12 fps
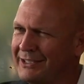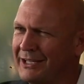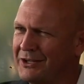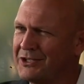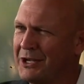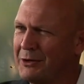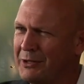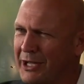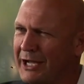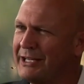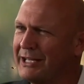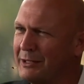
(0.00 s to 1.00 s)
And so the
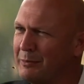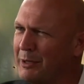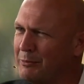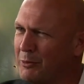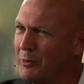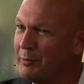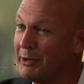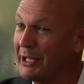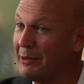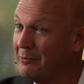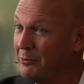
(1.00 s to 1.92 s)
idea that people would become